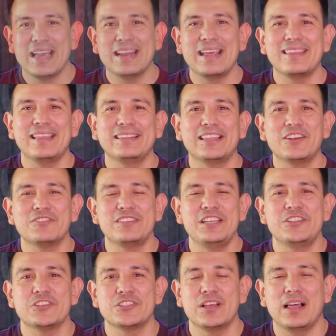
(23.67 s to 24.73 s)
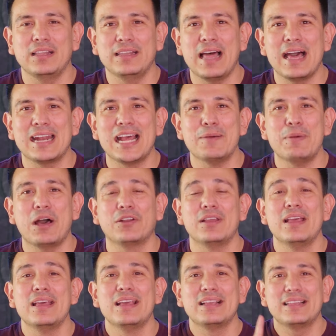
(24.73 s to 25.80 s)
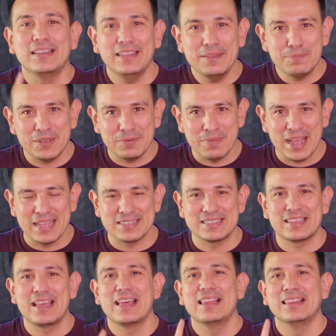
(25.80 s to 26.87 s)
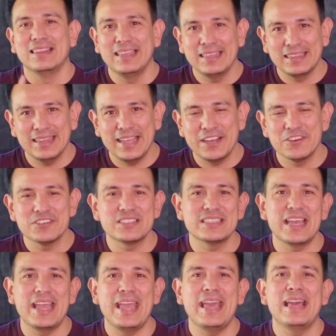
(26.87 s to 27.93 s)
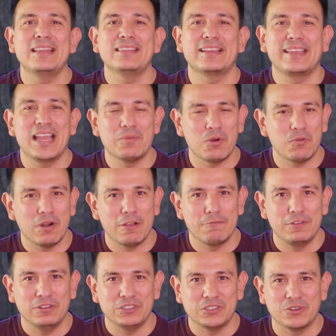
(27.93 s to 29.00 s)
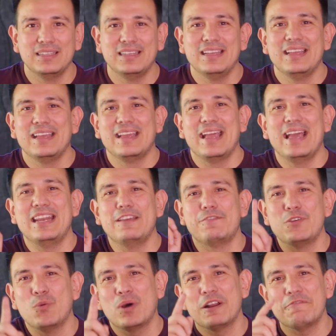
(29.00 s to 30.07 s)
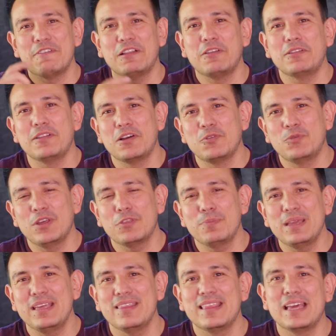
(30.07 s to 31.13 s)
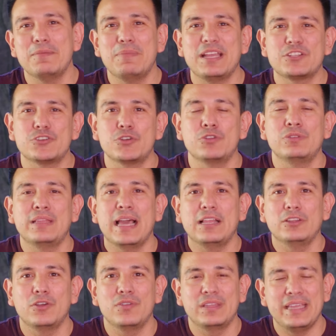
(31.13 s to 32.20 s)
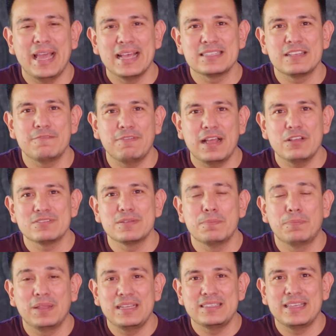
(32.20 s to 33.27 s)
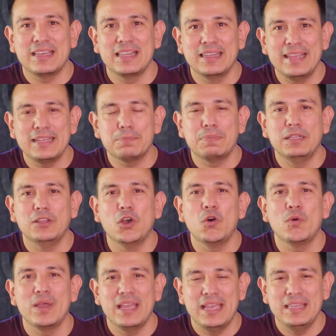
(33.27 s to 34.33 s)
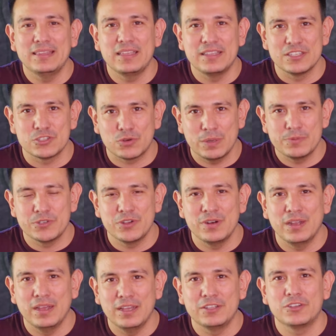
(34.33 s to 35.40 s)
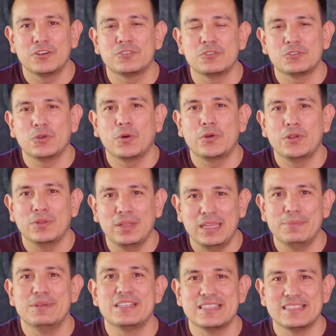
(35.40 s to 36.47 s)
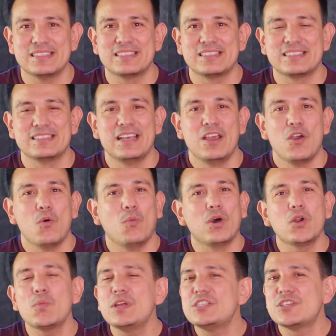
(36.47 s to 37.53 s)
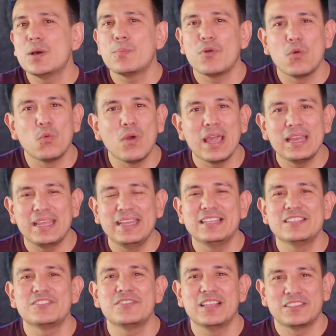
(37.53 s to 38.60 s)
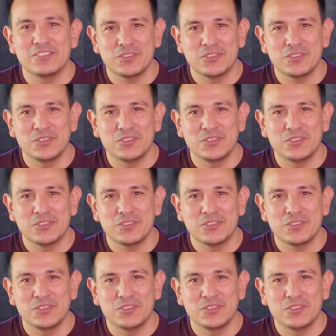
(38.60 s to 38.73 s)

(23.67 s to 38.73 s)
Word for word: and I think that'll teach us a lot about clipping mask, link layers, and the camera raw filter. And if you want to follow along with me, then make sure you download the asset files. I'm placing a link below in the description under tutorial images. Why don't we jump right into the